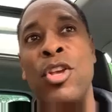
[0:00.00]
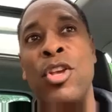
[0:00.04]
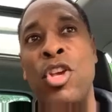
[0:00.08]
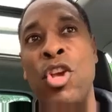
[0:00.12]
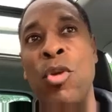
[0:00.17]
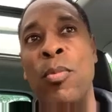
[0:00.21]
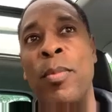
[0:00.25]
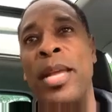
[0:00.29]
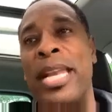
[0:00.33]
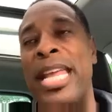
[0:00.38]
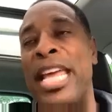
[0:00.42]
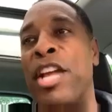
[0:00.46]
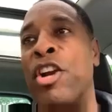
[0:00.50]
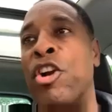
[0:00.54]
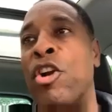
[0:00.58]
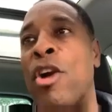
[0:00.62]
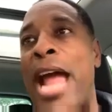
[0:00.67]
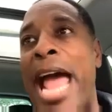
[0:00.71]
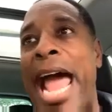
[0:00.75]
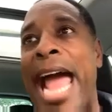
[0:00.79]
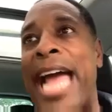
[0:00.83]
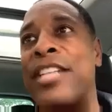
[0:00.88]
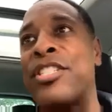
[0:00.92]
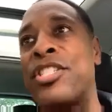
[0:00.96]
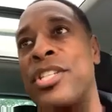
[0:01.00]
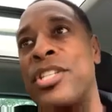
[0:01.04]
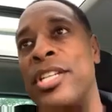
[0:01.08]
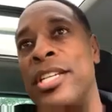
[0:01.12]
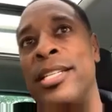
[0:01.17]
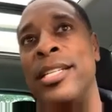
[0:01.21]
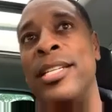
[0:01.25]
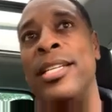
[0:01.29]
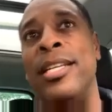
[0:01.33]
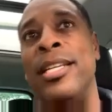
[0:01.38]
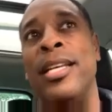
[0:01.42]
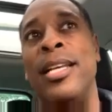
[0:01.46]
human
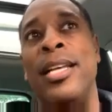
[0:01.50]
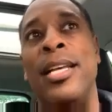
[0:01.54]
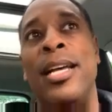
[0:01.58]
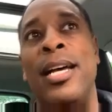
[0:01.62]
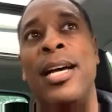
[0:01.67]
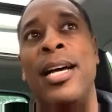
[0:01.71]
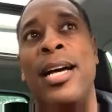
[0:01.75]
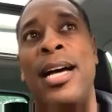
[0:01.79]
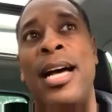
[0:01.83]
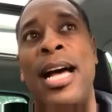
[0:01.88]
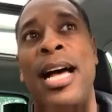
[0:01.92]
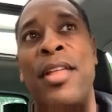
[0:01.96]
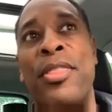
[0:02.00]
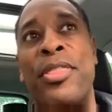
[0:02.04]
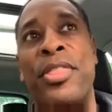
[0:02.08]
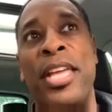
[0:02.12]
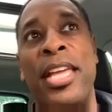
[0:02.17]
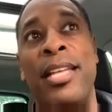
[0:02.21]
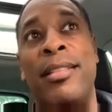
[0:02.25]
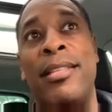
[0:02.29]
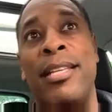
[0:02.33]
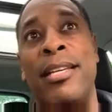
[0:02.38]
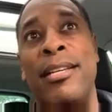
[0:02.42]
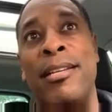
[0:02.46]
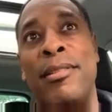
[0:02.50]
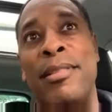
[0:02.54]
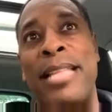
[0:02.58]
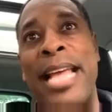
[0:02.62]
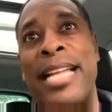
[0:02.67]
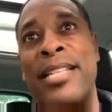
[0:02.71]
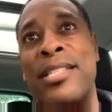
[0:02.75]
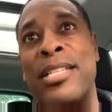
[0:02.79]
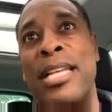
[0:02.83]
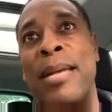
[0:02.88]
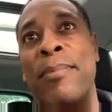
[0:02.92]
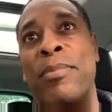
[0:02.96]
interaction, I think
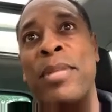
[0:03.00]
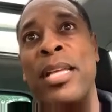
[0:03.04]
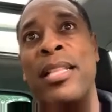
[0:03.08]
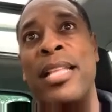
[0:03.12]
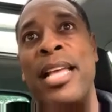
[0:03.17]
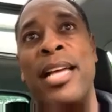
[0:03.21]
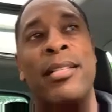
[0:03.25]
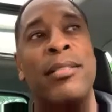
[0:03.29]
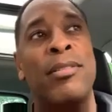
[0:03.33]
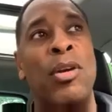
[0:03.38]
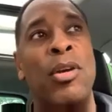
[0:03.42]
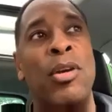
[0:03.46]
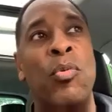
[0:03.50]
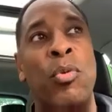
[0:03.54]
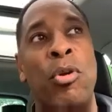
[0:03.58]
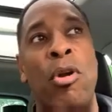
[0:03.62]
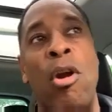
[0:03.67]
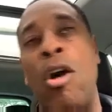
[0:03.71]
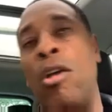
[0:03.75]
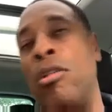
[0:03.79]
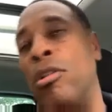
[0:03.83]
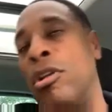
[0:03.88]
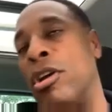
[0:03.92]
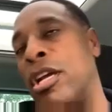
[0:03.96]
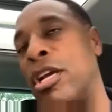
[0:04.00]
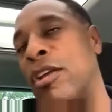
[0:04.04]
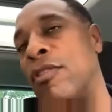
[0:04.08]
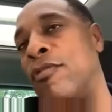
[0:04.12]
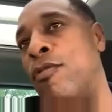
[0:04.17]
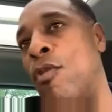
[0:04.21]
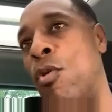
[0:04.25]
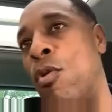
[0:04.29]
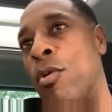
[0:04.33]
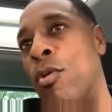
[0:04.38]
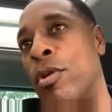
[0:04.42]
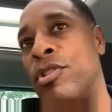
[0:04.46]
that's something that we're all looking
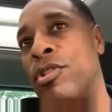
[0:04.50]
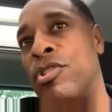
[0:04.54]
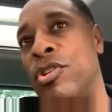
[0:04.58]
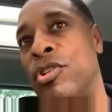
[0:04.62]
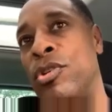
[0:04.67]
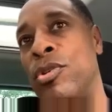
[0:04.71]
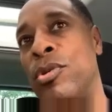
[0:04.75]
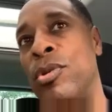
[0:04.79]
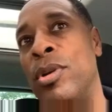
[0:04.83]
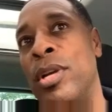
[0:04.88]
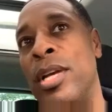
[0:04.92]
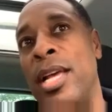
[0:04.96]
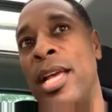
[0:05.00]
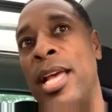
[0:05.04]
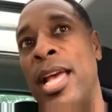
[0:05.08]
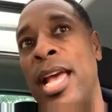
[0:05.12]
forward to,